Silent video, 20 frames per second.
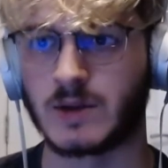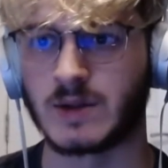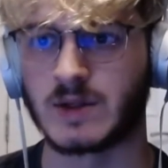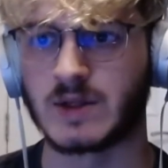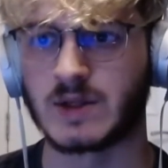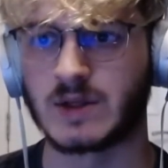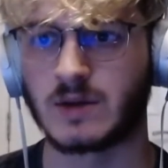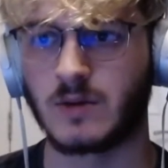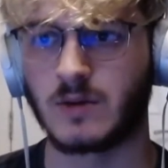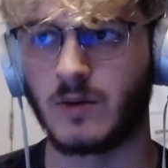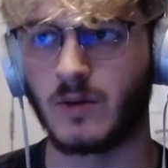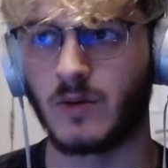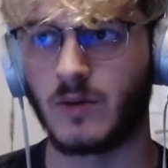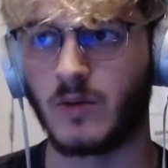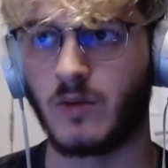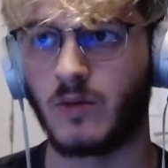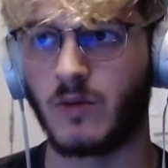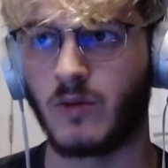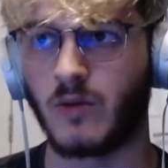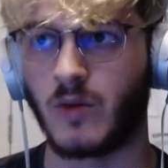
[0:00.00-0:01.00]
and
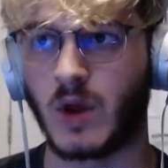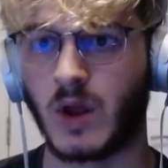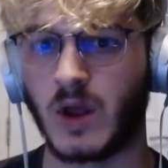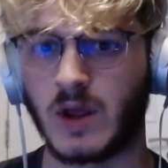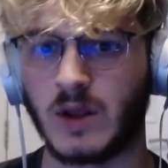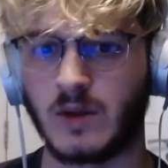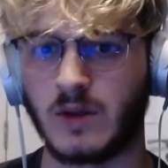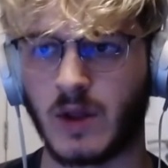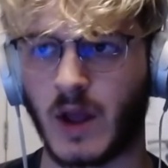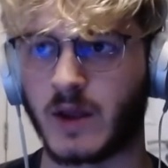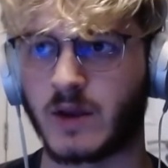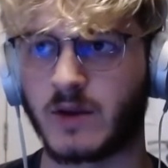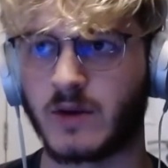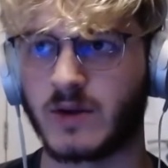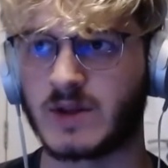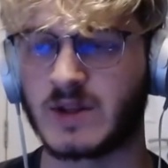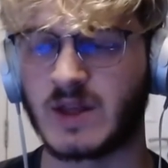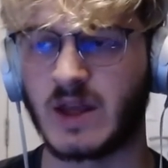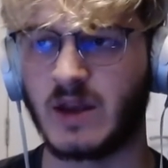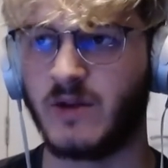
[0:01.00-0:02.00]
like
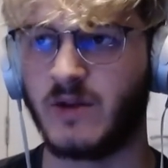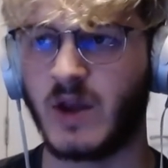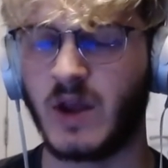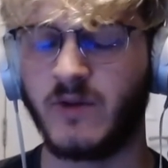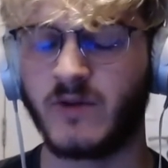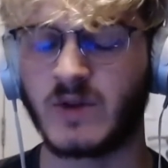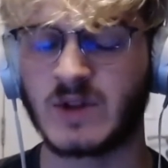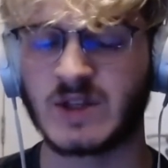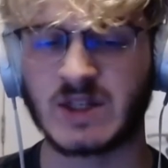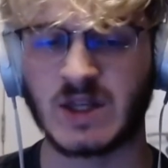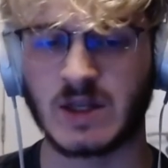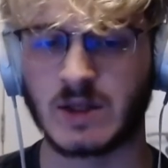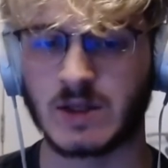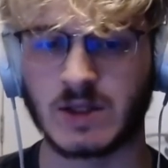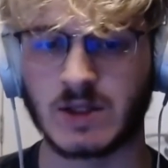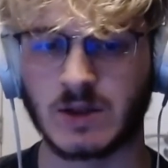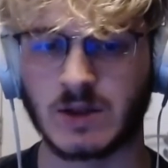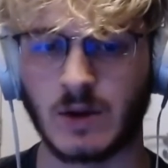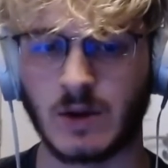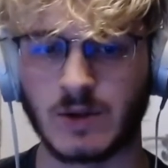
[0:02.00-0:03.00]
even
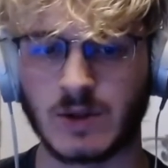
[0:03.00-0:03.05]
since